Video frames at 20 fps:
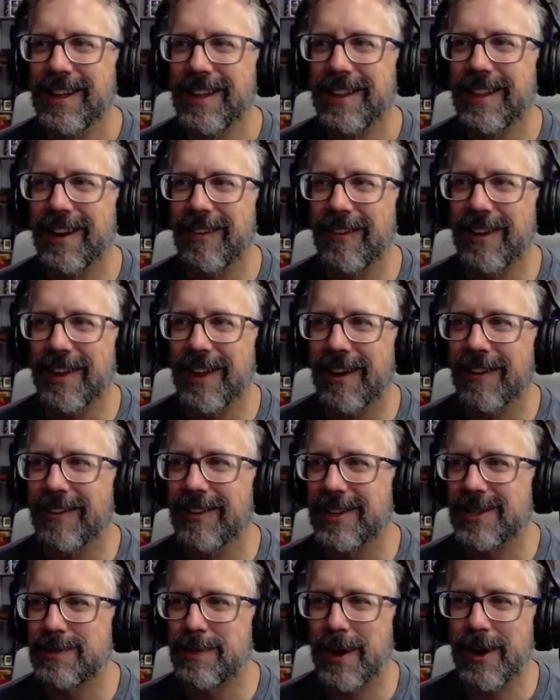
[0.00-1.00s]
There we go. It
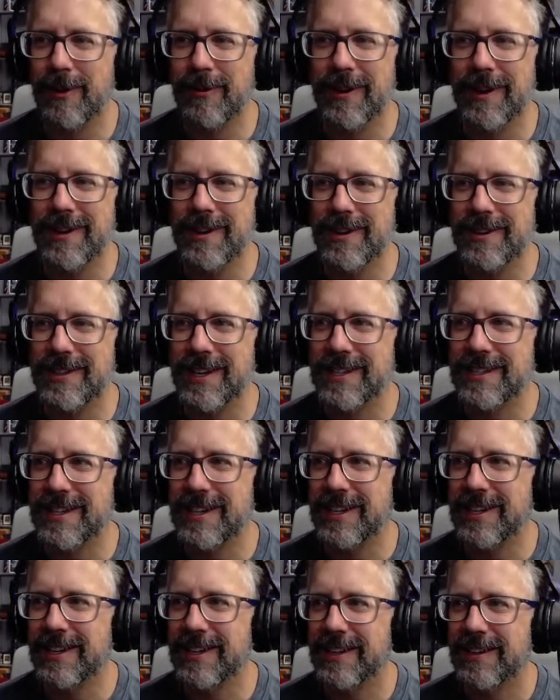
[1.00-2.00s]
looks better rendered,
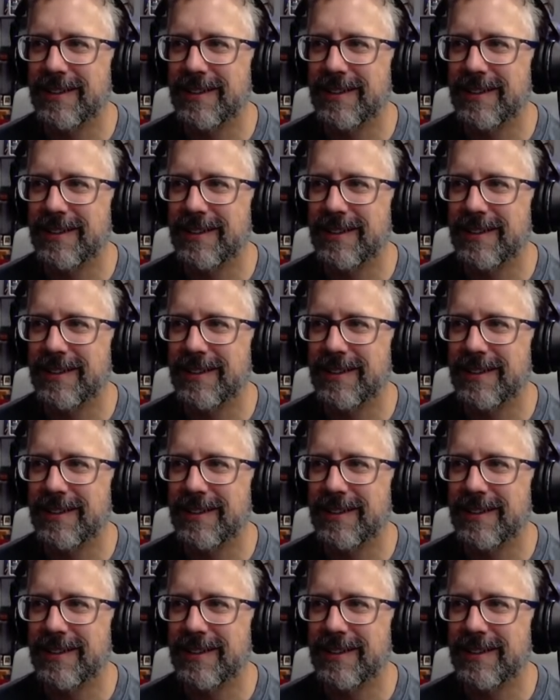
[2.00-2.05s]
doesn't it?